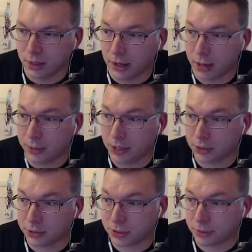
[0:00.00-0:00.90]
I'm being
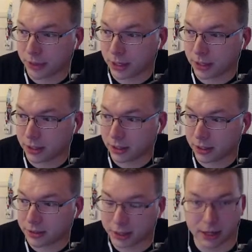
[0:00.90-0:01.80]
hosted by
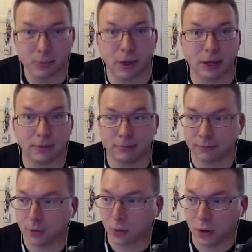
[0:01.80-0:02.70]
ScottyBot.
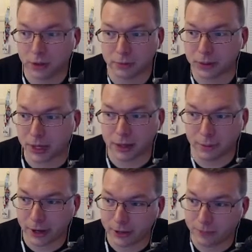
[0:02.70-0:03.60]
Welcome,
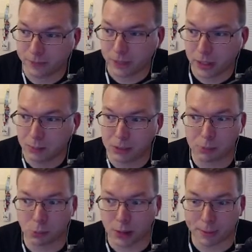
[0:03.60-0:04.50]
ScottyBot. Beep
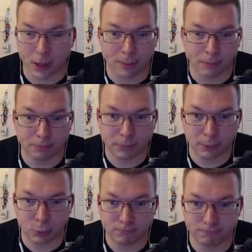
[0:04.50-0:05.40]
boop bop bop. Beep
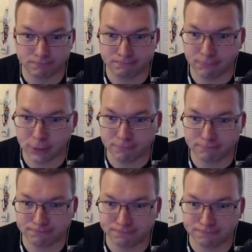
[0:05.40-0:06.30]
boop beep.
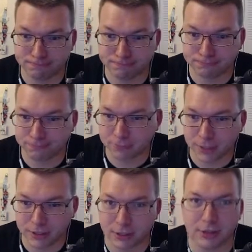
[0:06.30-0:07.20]

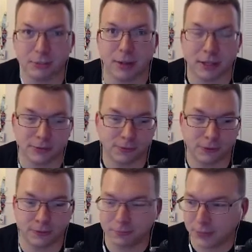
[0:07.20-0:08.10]
That's bots
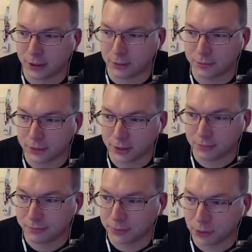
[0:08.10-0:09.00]
for thank you,
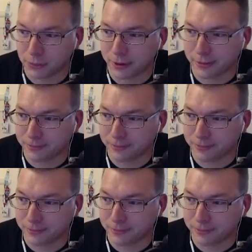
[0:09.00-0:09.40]
ScottyBot.